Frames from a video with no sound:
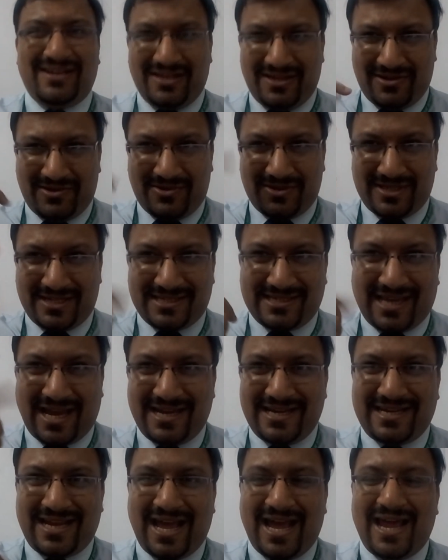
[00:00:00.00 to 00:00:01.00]
The
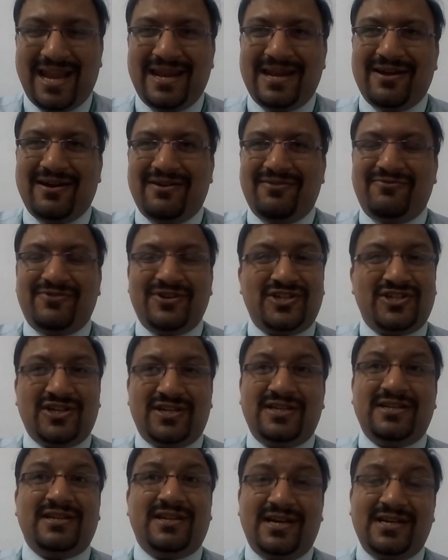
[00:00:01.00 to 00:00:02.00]
sight and
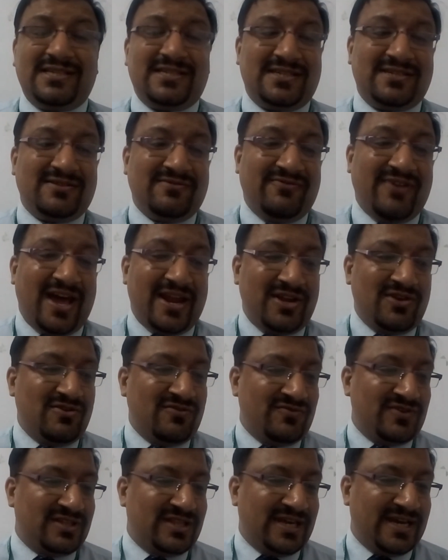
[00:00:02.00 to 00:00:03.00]
vision does vary
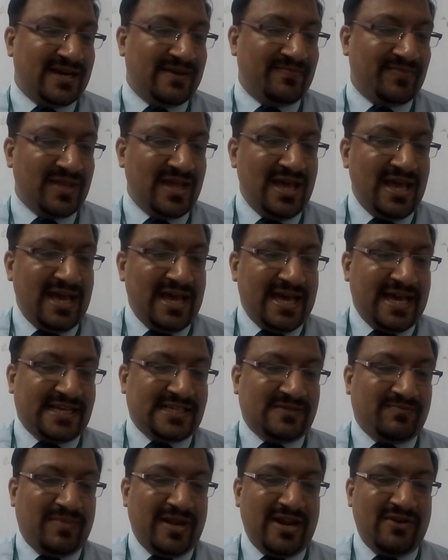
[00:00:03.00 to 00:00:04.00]
over there.
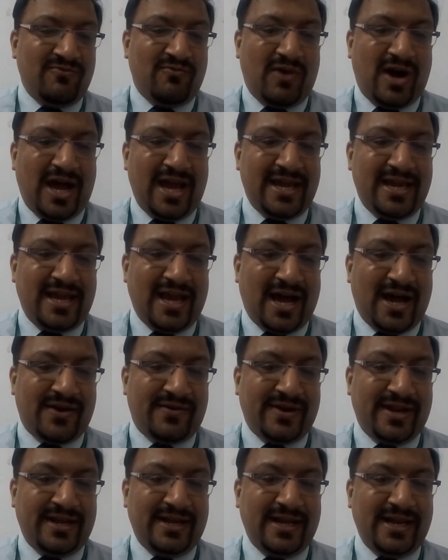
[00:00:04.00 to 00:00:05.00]
Explain why a
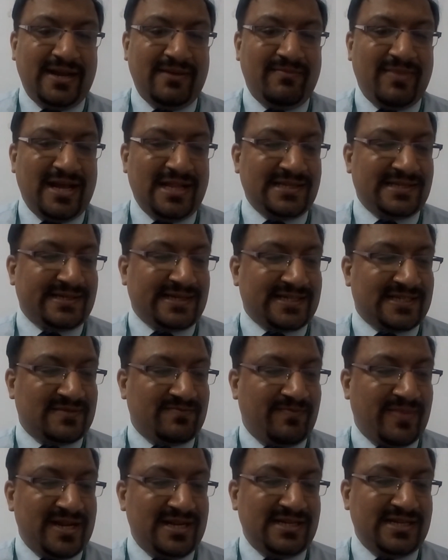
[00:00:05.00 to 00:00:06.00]
ringing bell
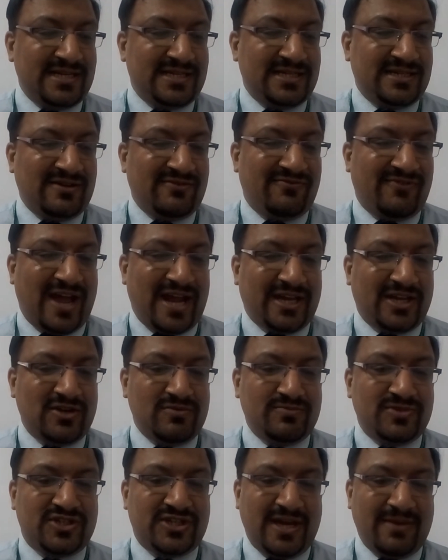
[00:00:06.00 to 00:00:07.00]
suspended in a
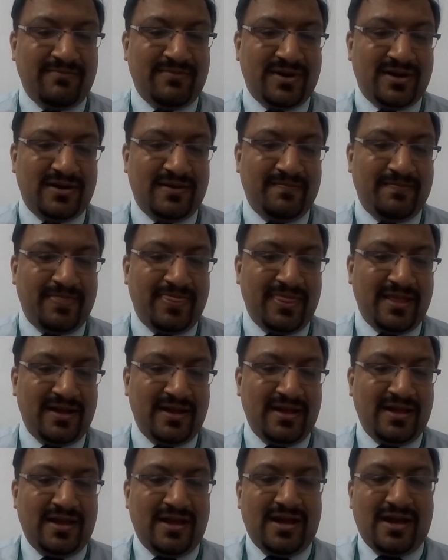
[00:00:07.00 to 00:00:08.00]
vacuum chamber
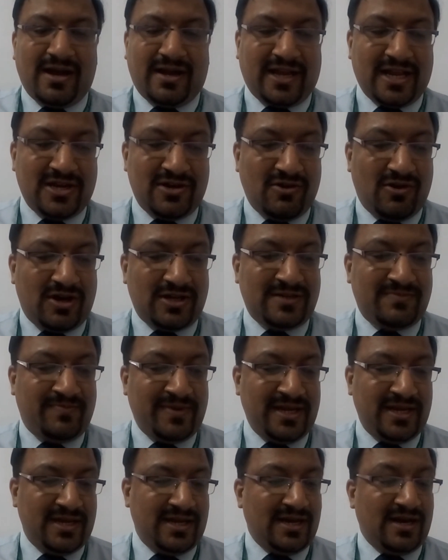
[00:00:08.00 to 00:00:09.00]
cannot
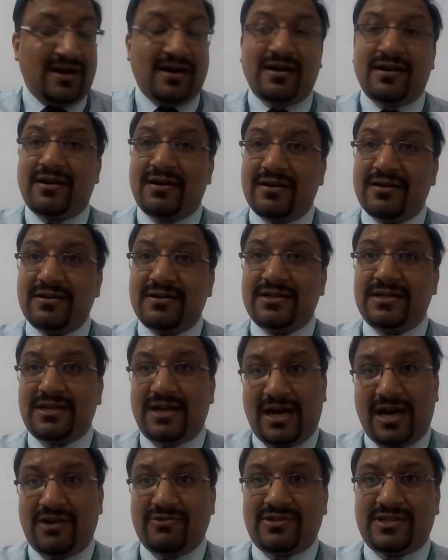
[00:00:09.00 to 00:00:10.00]
be heard
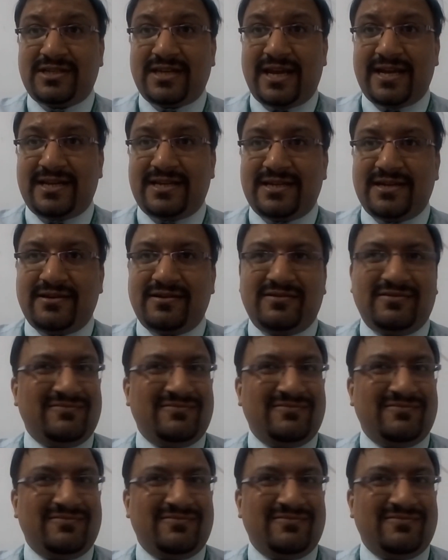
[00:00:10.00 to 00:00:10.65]
outside.